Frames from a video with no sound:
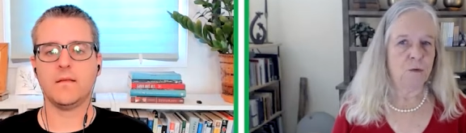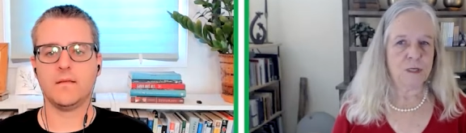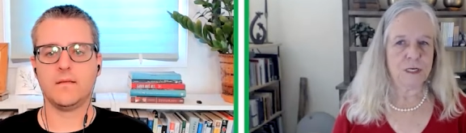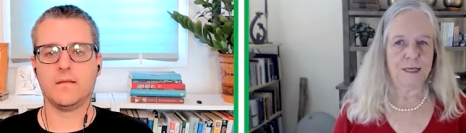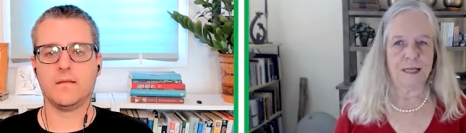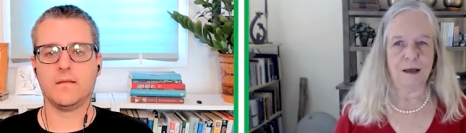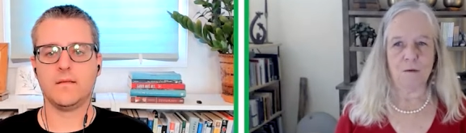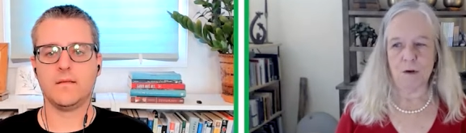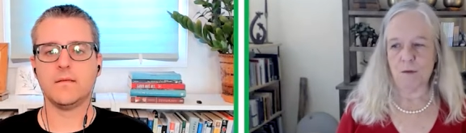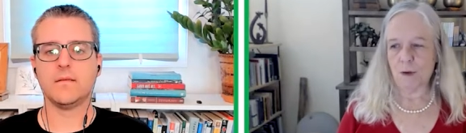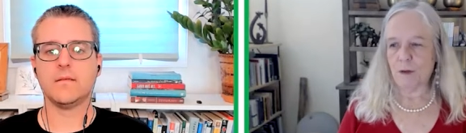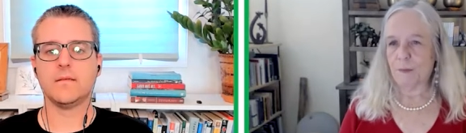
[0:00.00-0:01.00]
Speaker 1: it wasn't like that.
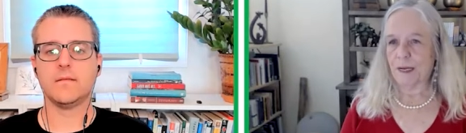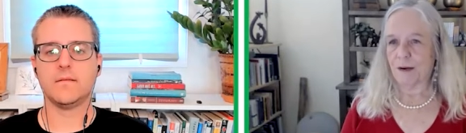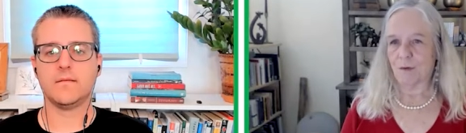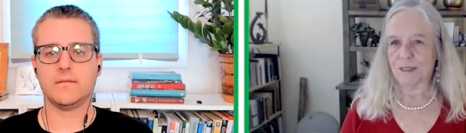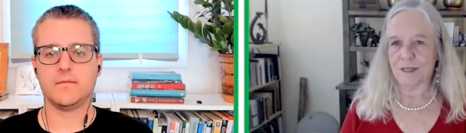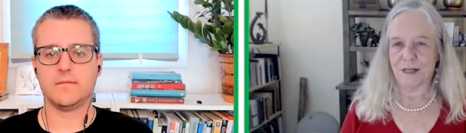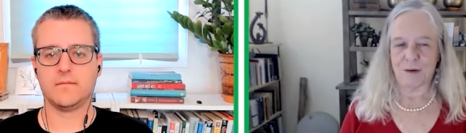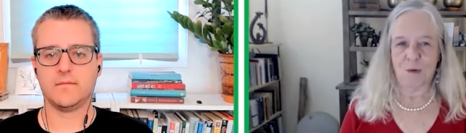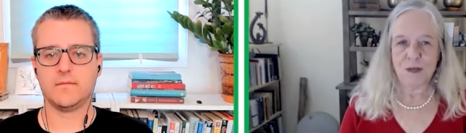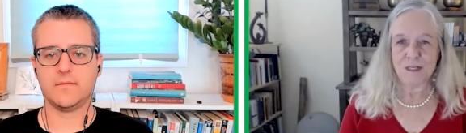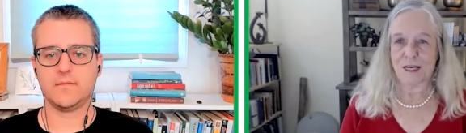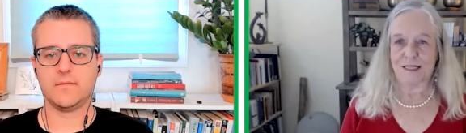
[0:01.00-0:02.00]
Well, what do you mean? It was
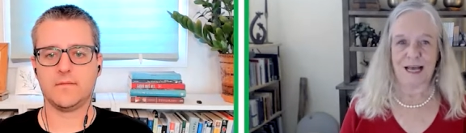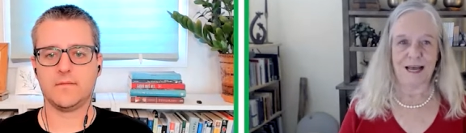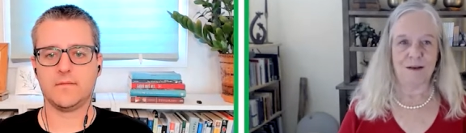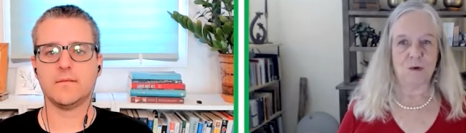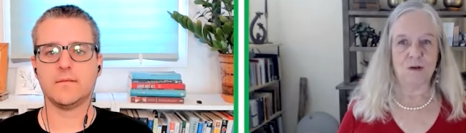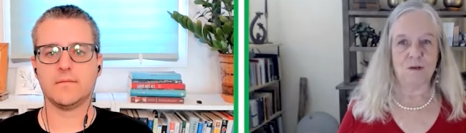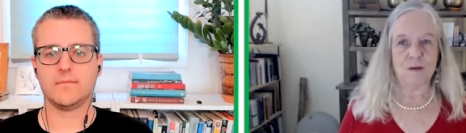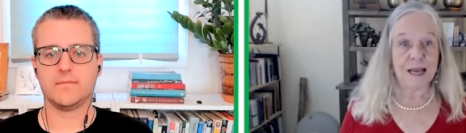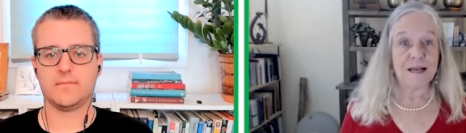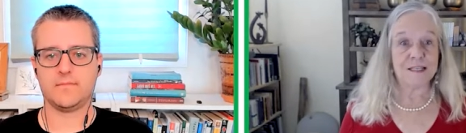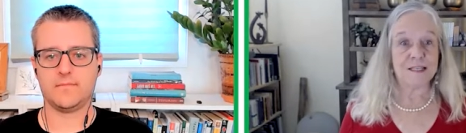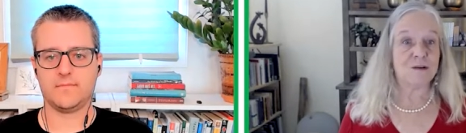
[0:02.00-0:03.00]
it was like that. Well,
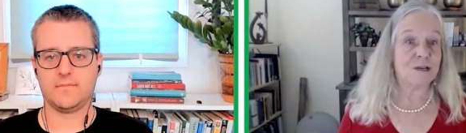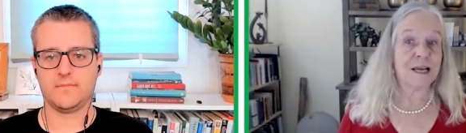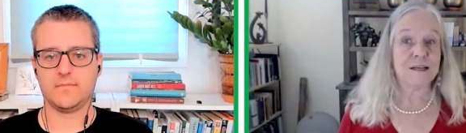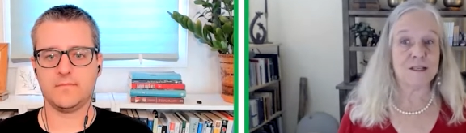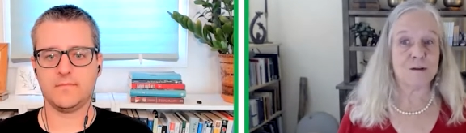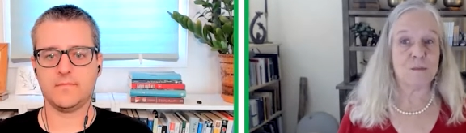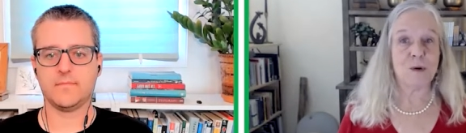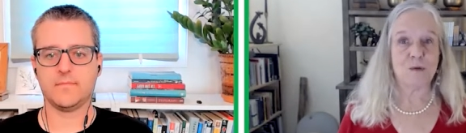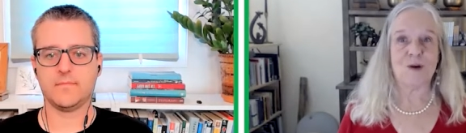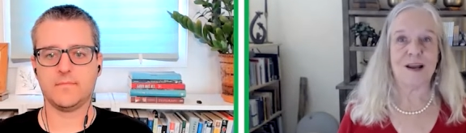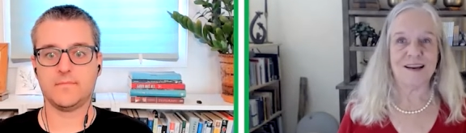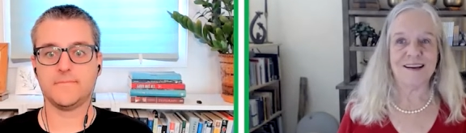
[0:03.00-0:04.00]
yes, it, yes, you're
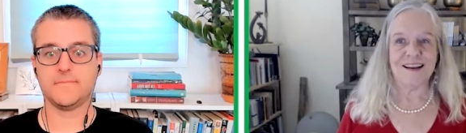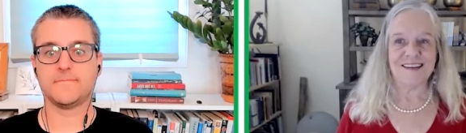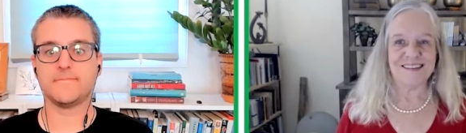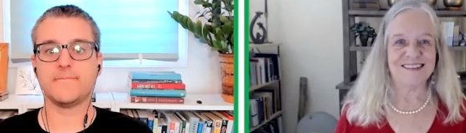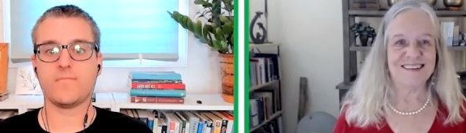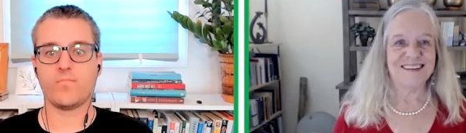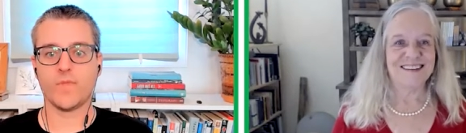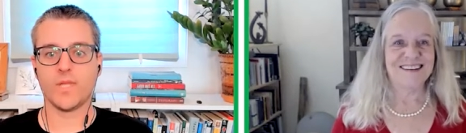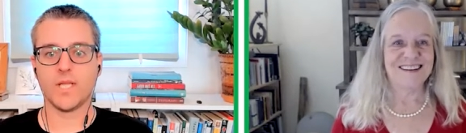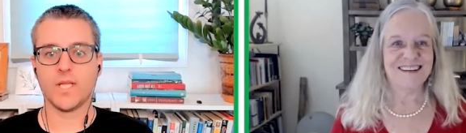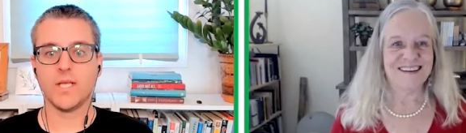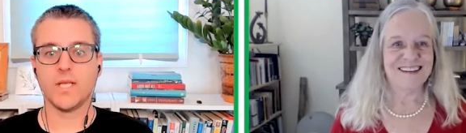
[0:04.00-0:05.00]
both right. Yes.
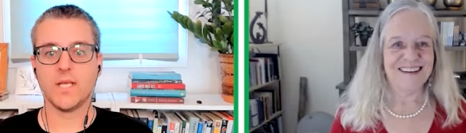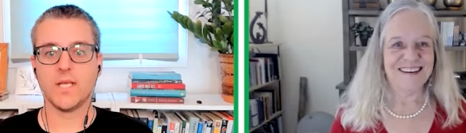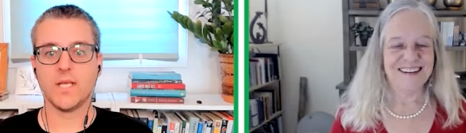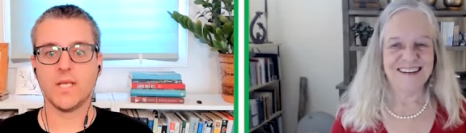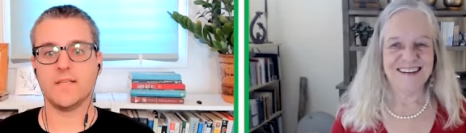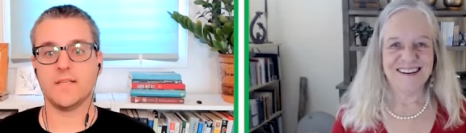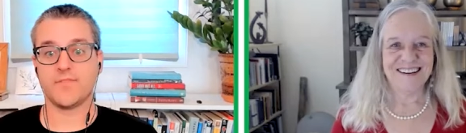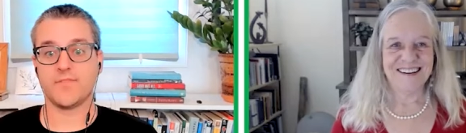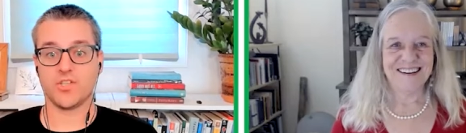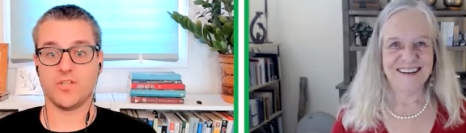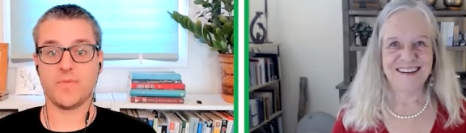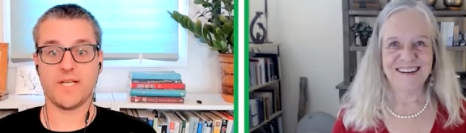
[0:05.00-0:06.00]
Speaker 2: Yes. And if
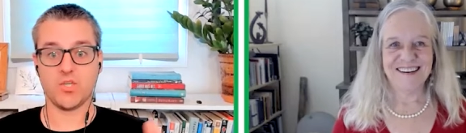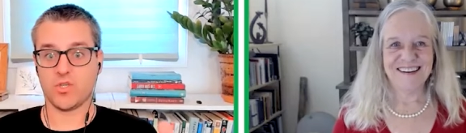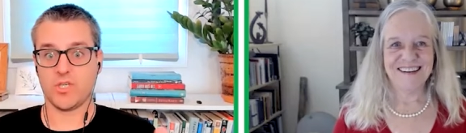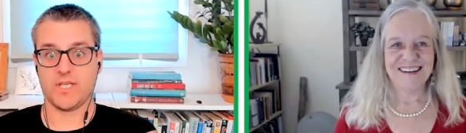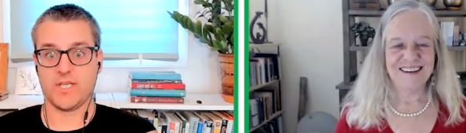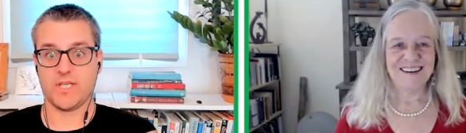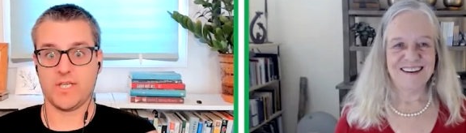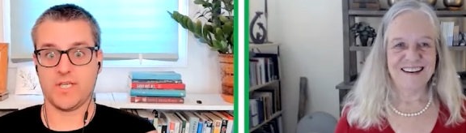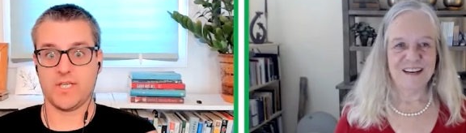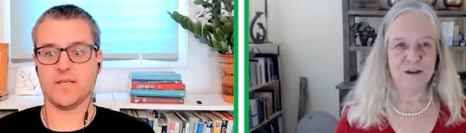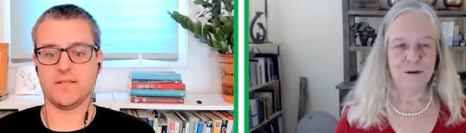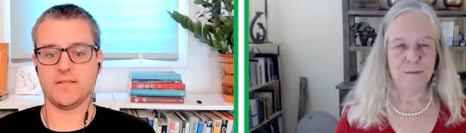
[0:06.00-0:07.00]
you're a minority of some
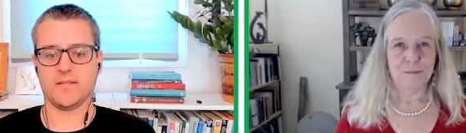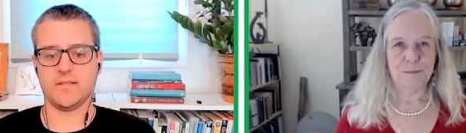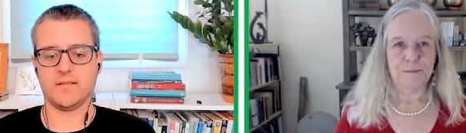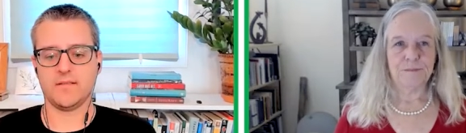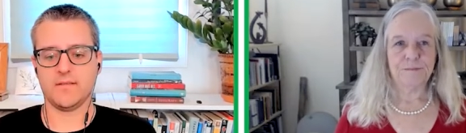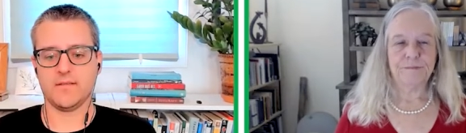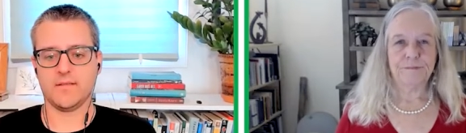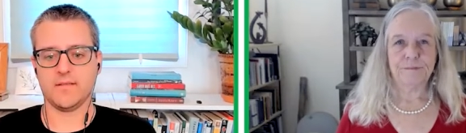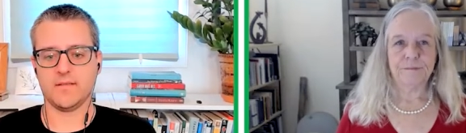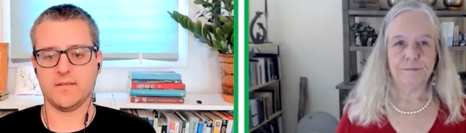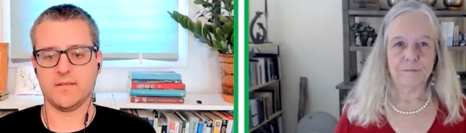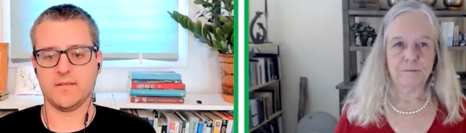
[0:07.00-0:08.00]
kind, and
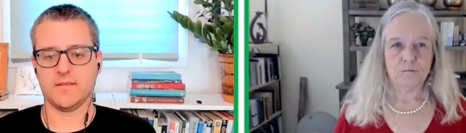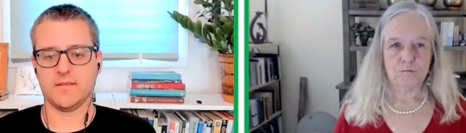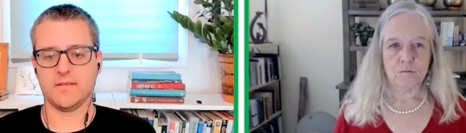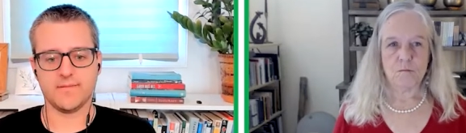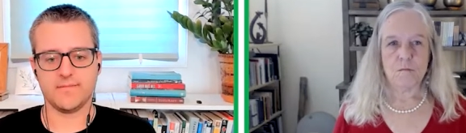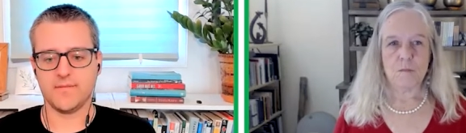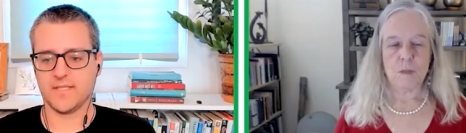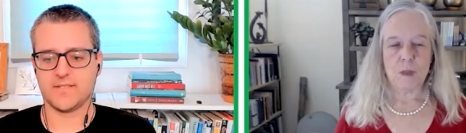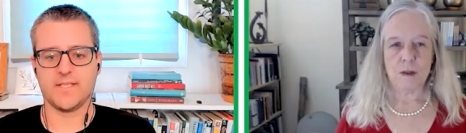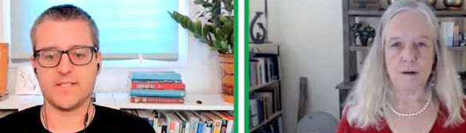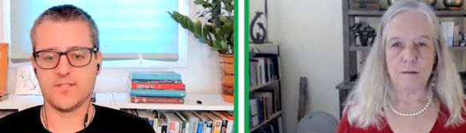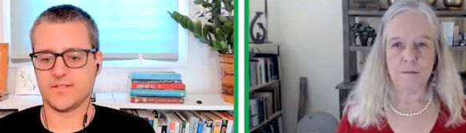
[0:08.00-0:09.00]
uh, let's
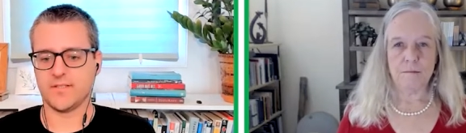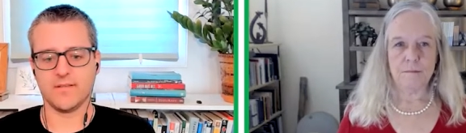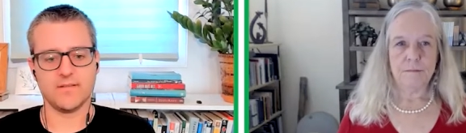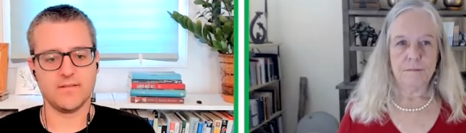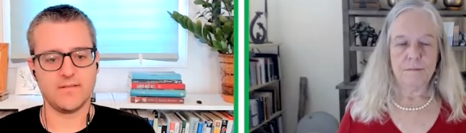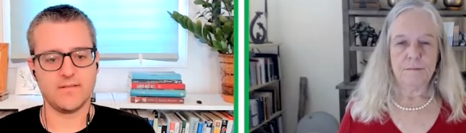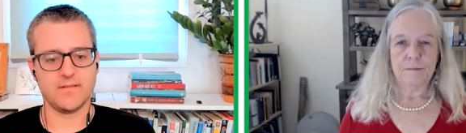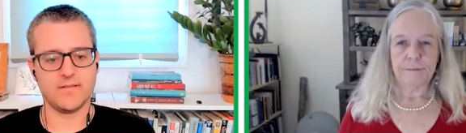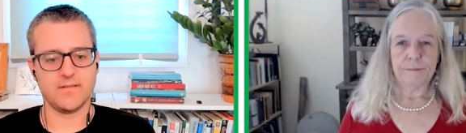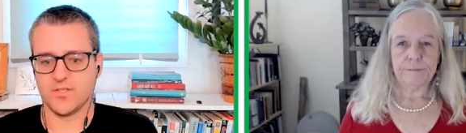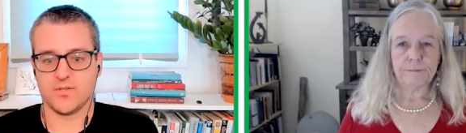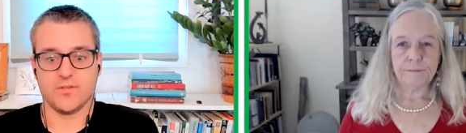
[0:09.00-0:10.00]
say just a
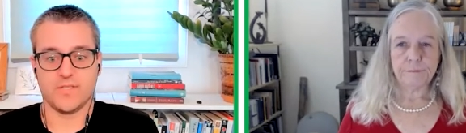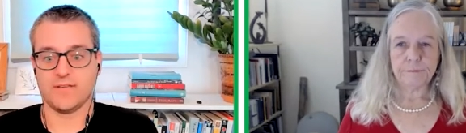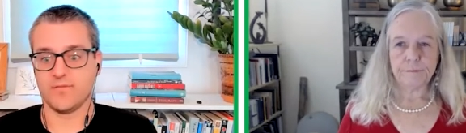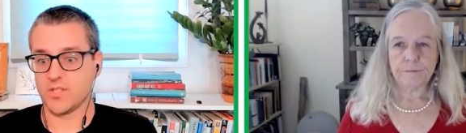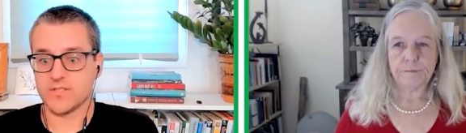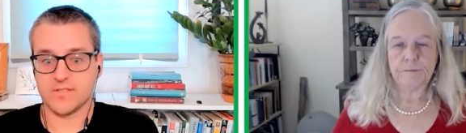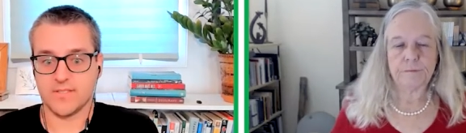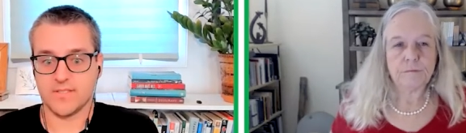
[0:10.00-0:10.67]
neurodiverse